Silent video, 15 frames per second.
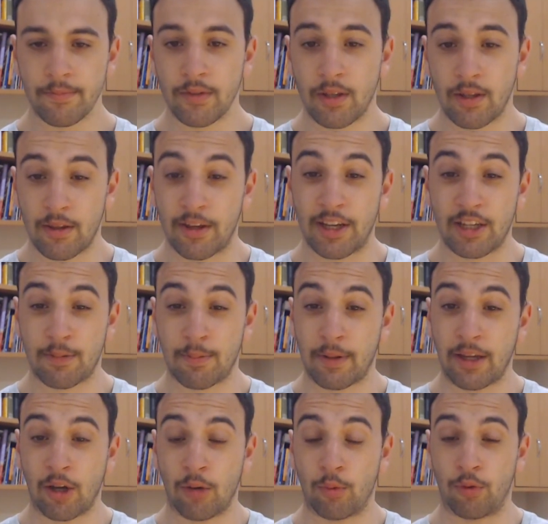The next
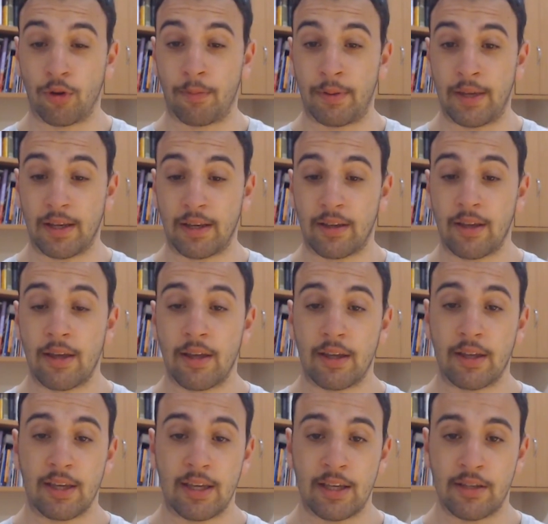player I will not pick
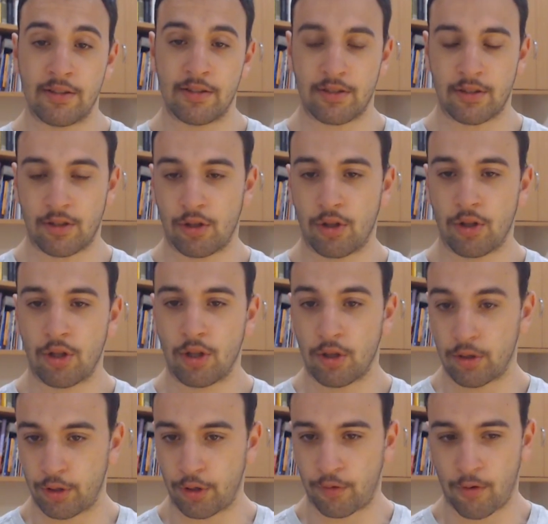is
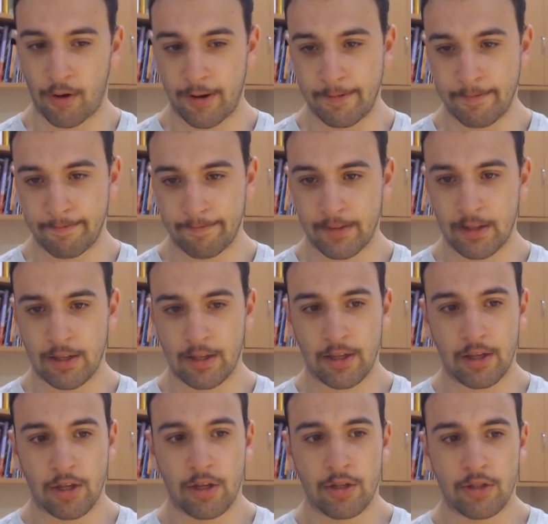Luke Ryan.
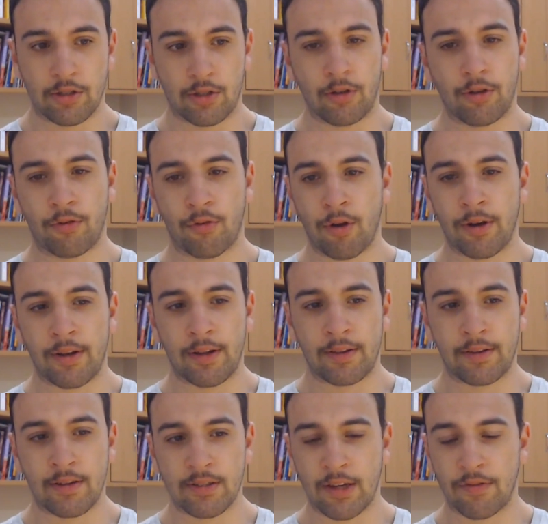So Luke Ryan
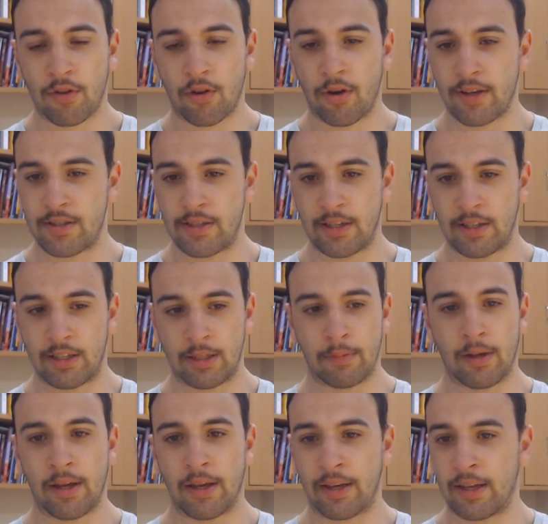does have the high ceiling,
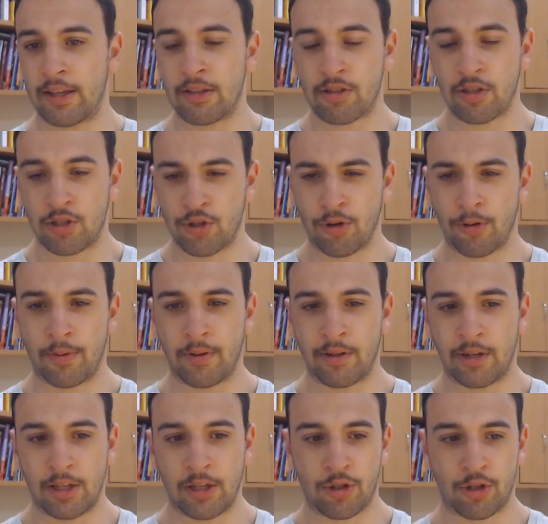but again, it's a
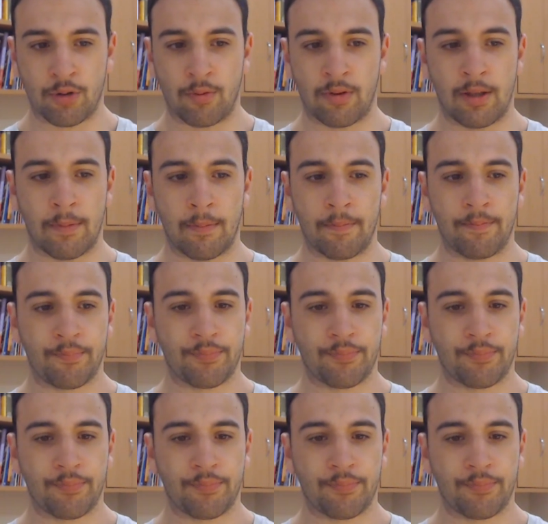durability issue with him.